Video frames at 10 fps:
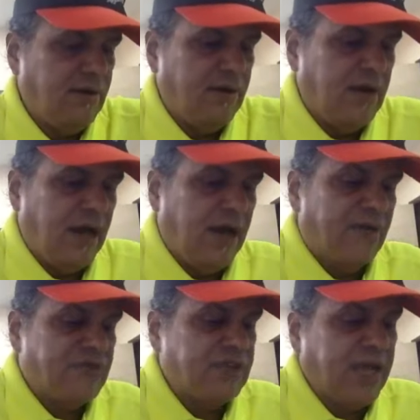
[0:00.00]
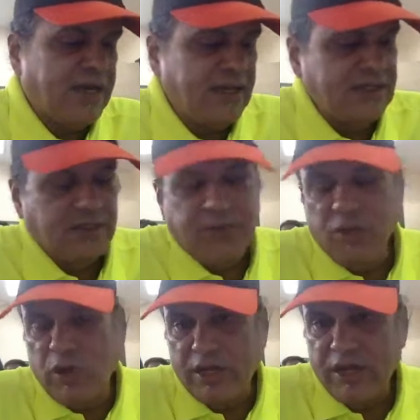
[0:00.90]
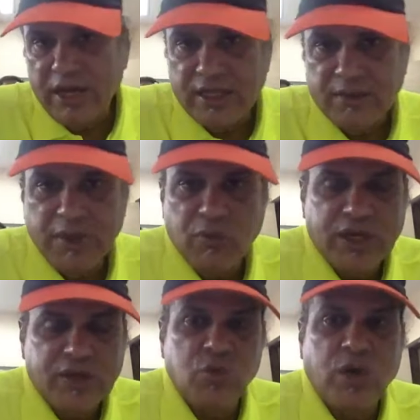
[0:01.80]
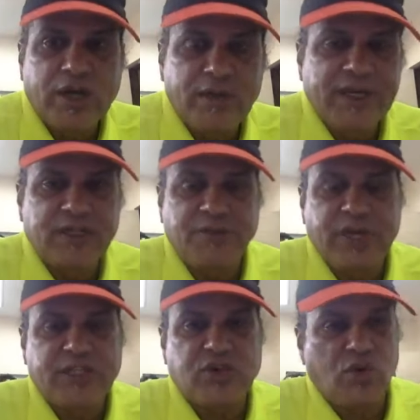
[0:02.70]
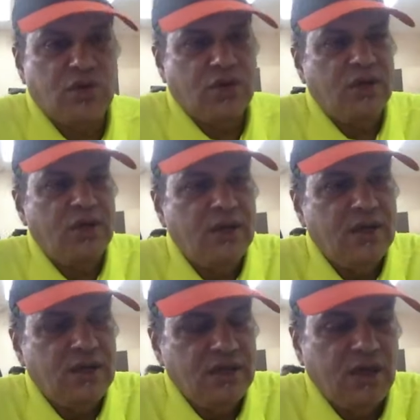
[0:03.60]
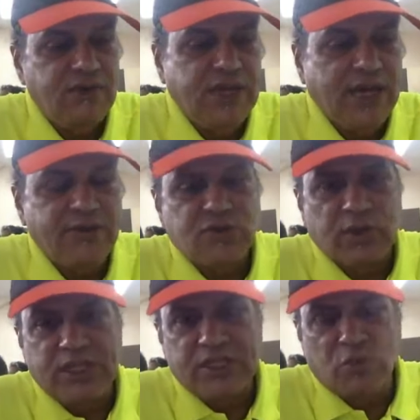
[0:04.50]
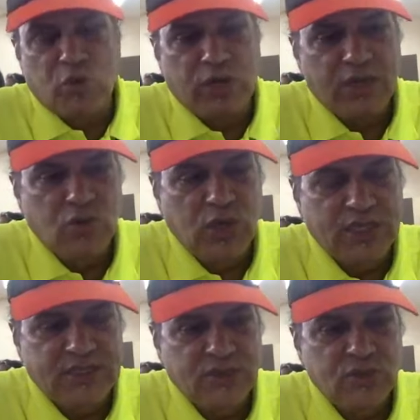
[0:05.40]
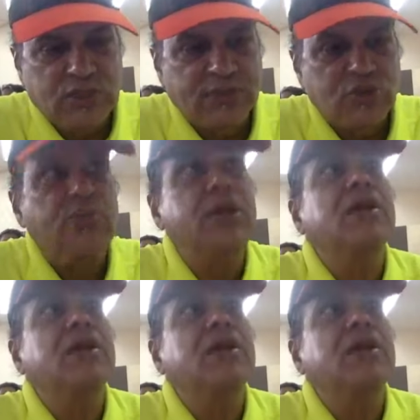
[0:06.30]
After that is the big one, another big one, 200 meters breaststroke. Here we have Swadesh Mondal who has. stopped the stream.